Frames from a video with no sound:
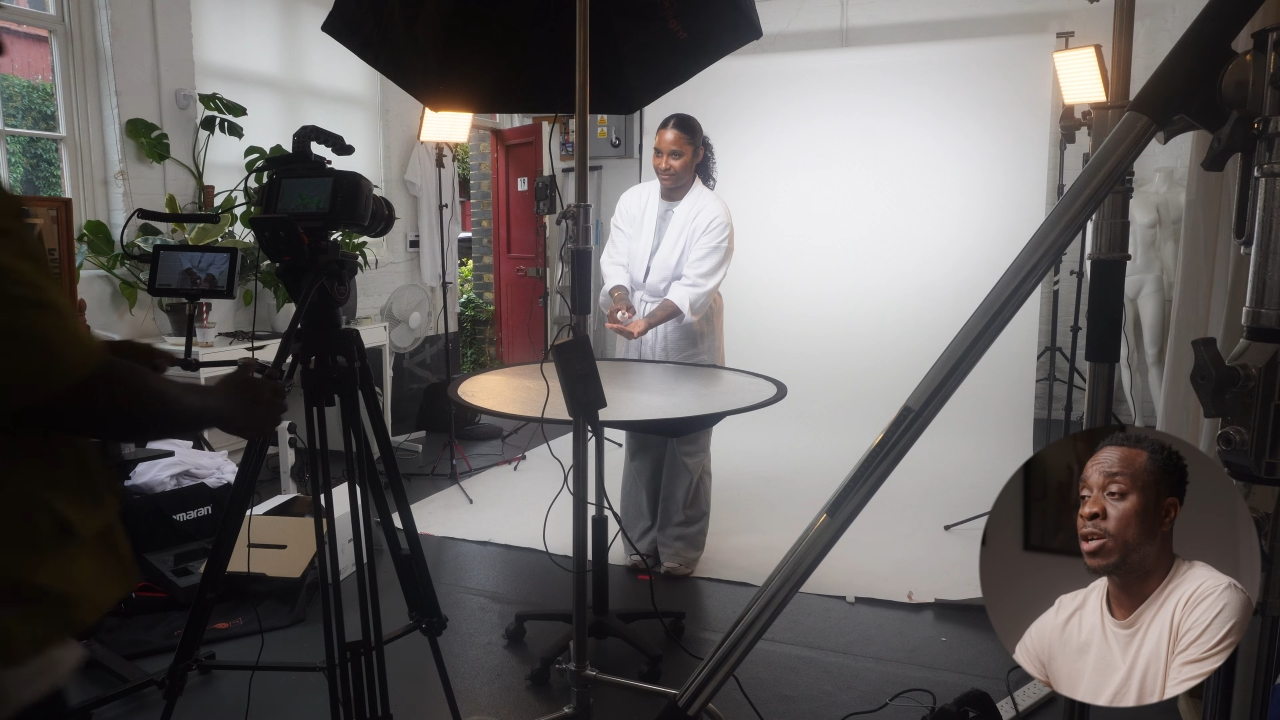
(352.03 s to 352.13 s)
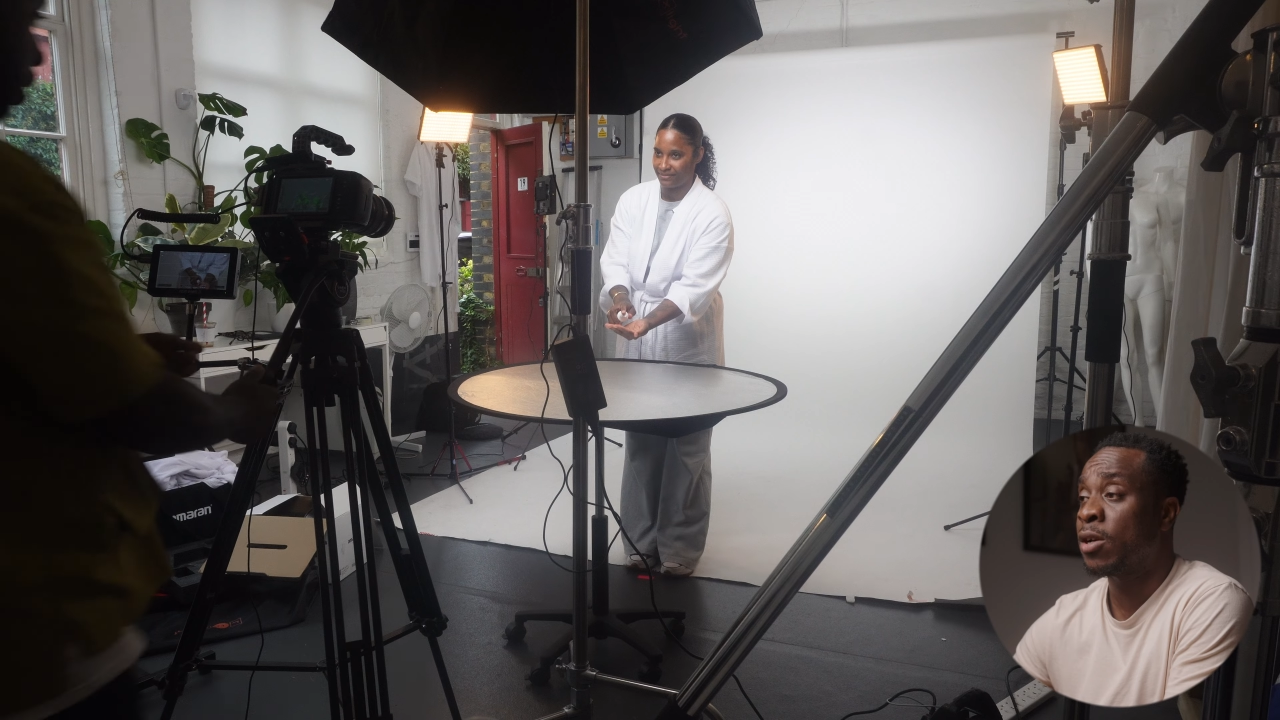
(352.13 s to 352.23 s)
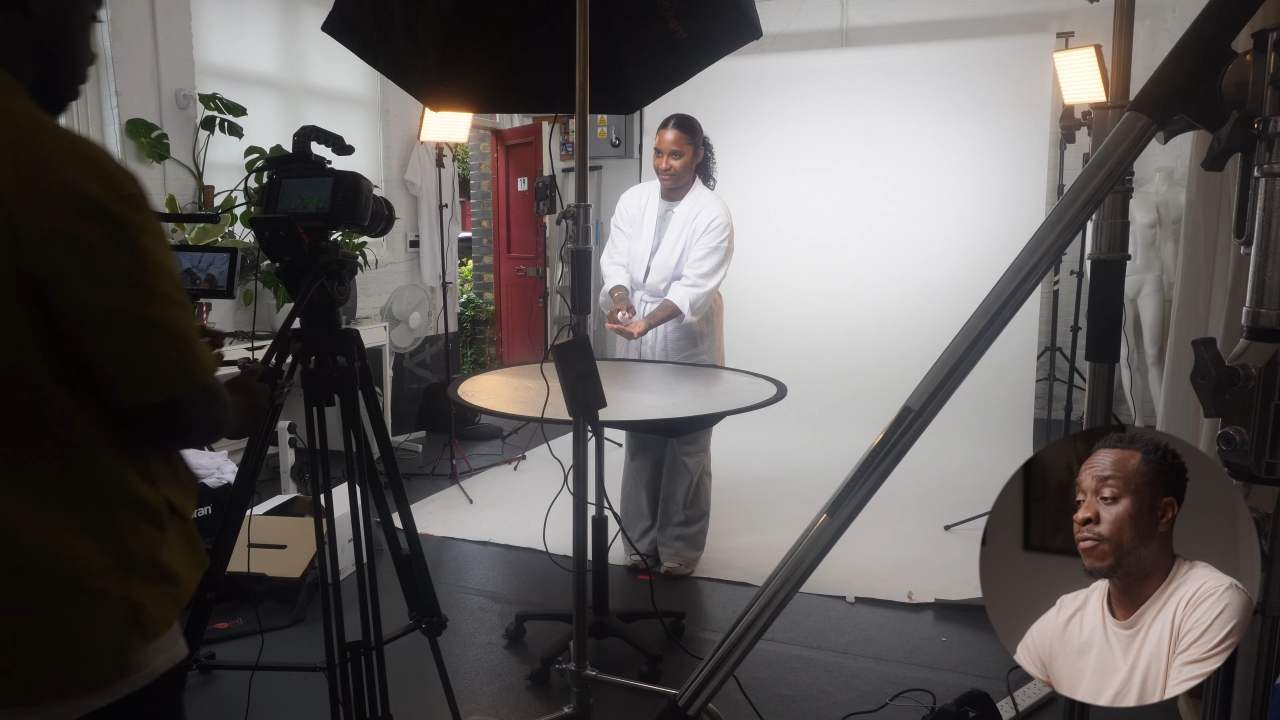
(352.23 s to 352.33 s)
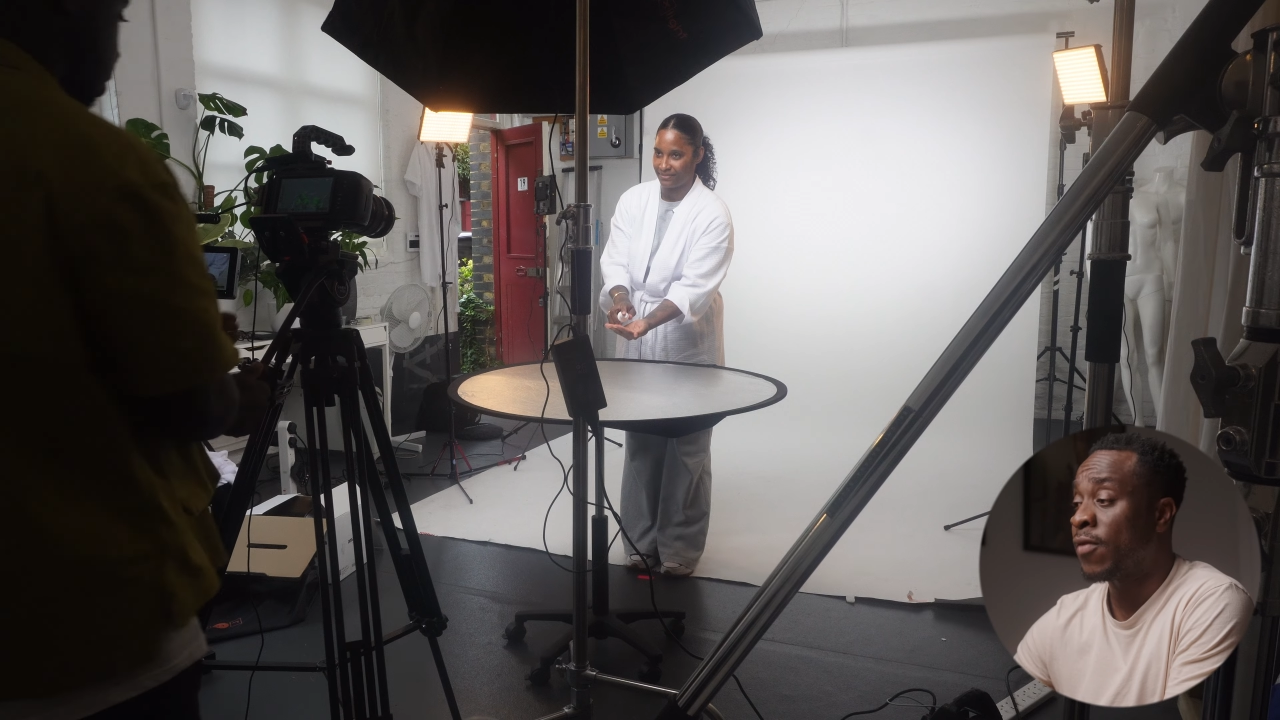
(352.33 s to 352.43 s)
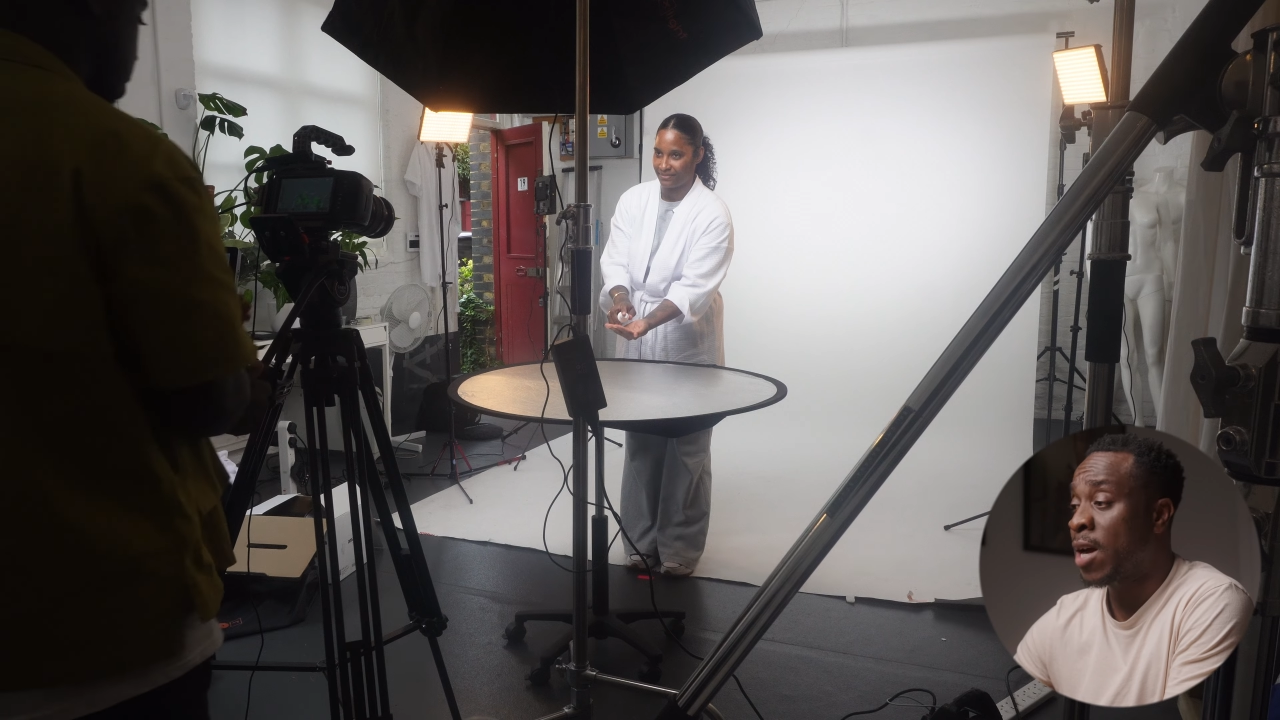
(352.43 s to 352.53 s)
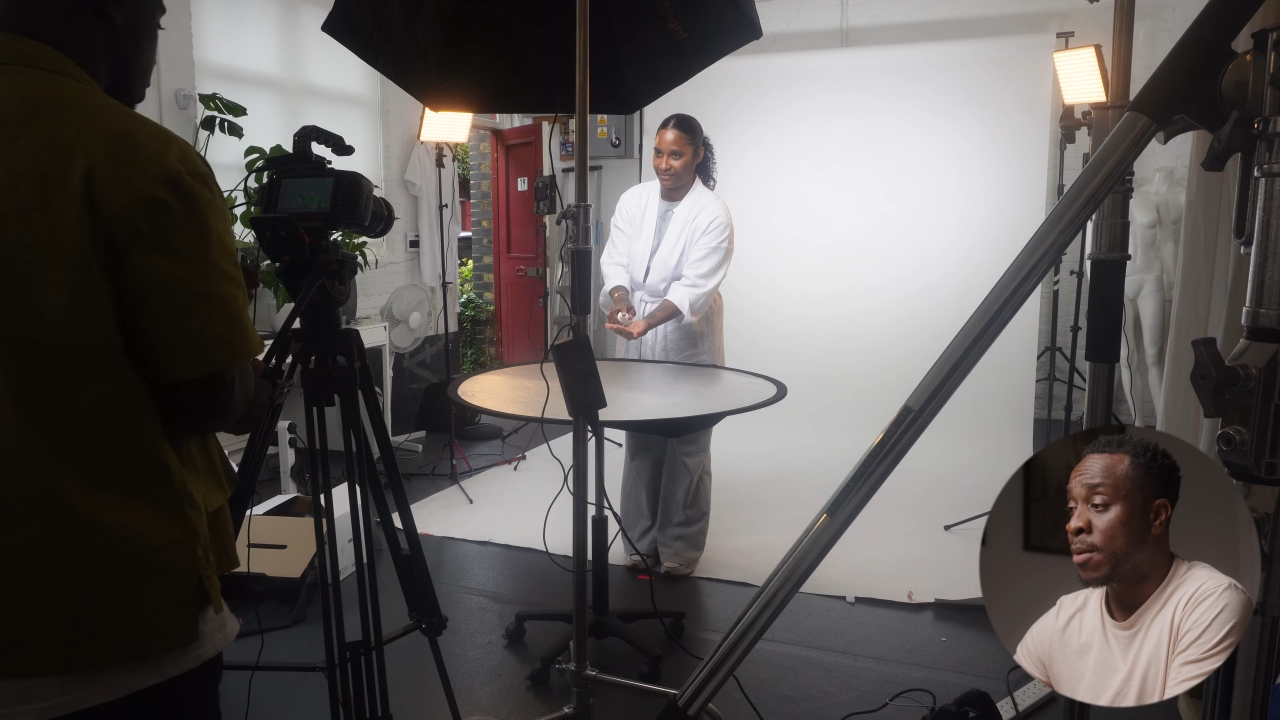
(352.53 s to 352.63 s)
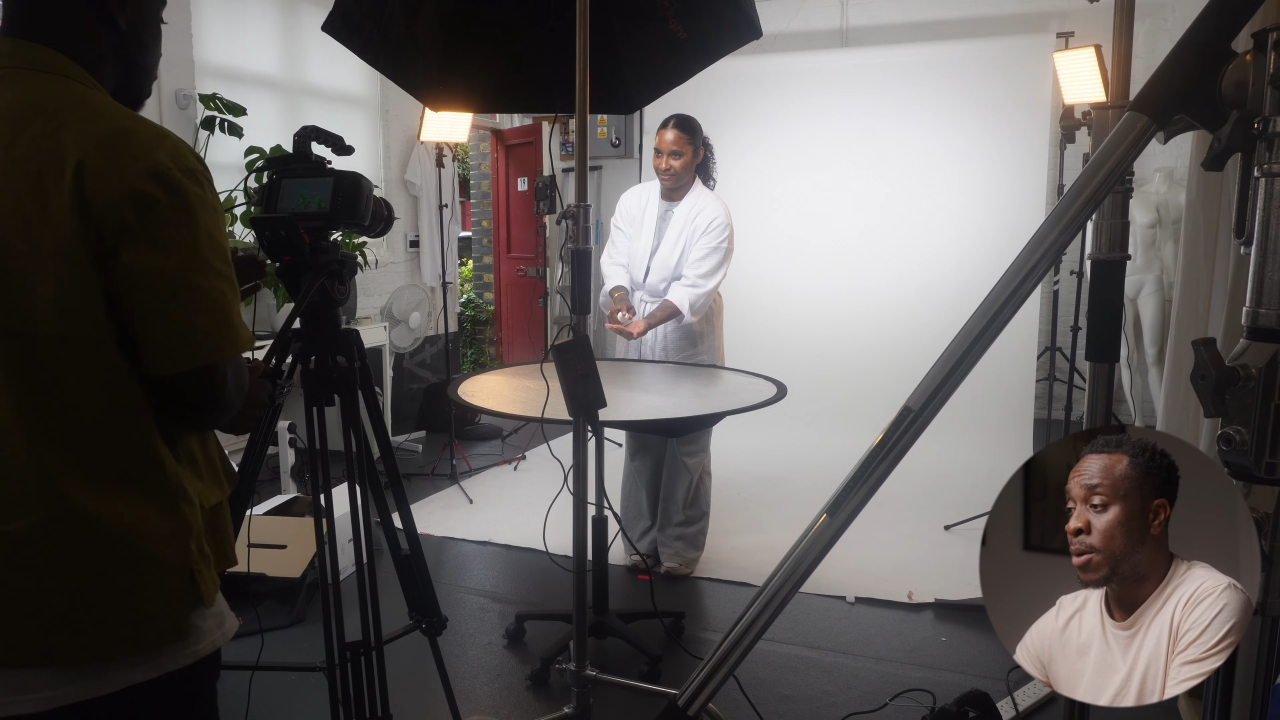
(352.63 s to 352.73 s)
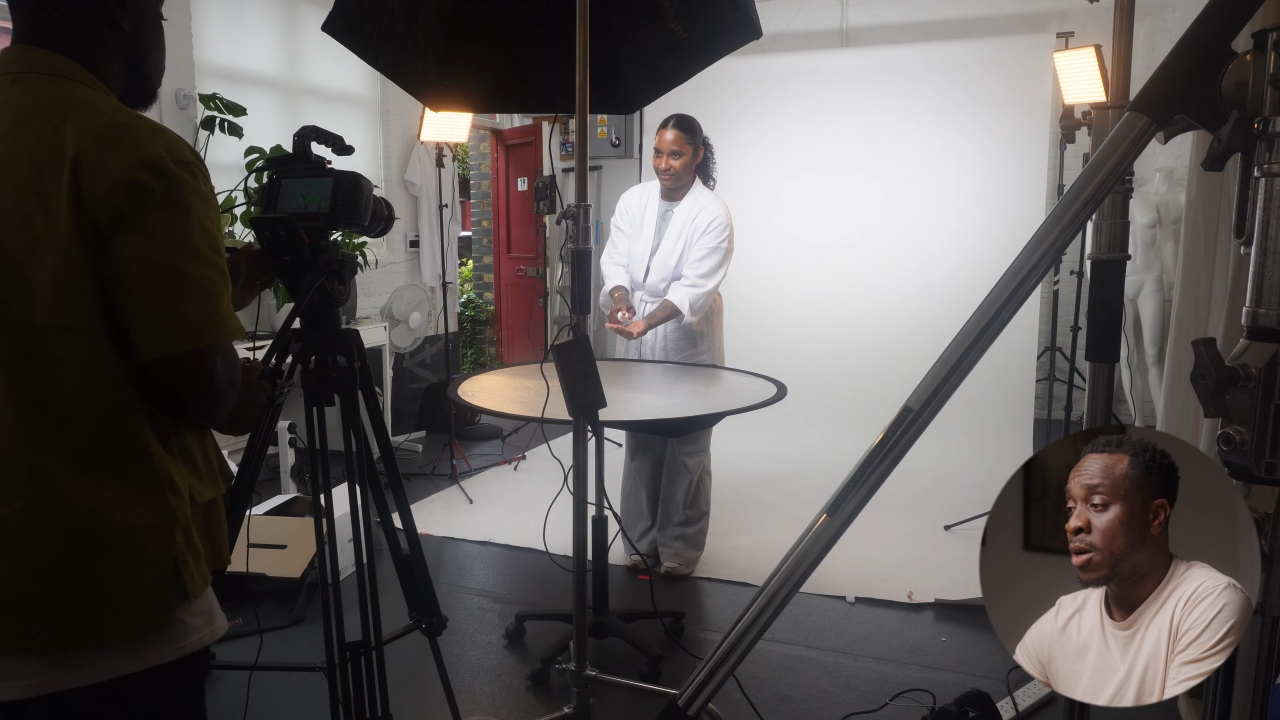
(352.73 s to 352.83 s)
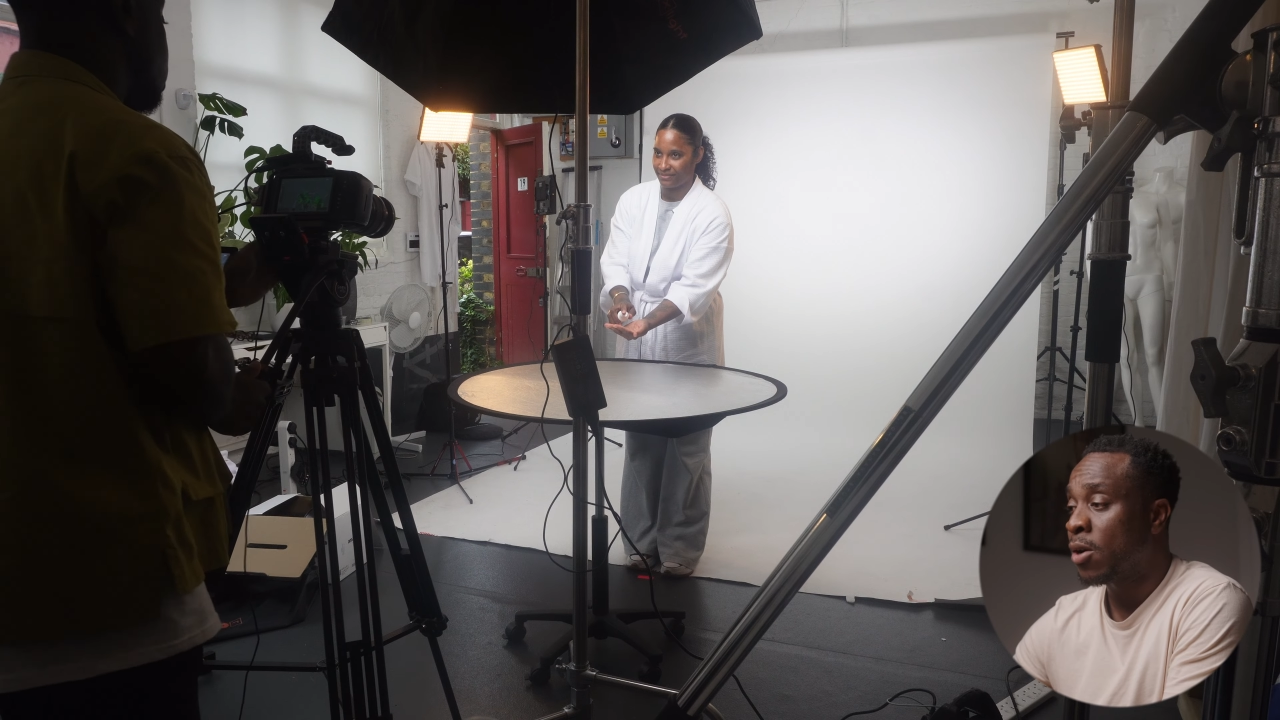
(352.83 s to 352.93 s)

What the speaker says: a good vibe